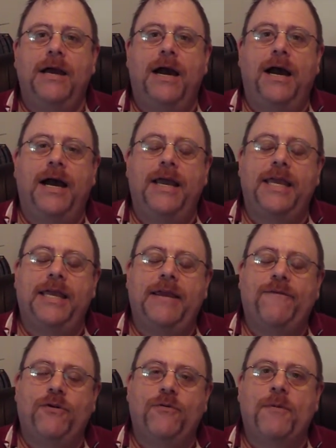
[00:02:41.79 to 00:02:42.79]

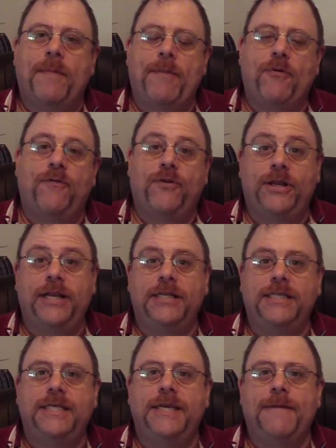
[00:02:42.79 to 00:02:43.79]
if you remember, if you
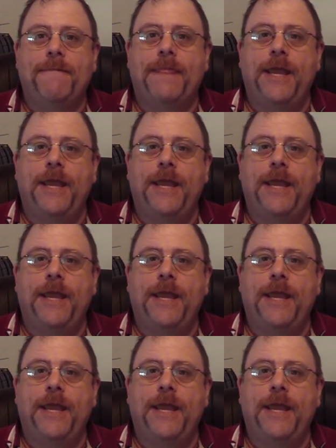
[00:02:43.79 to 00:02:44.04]
didn't see it,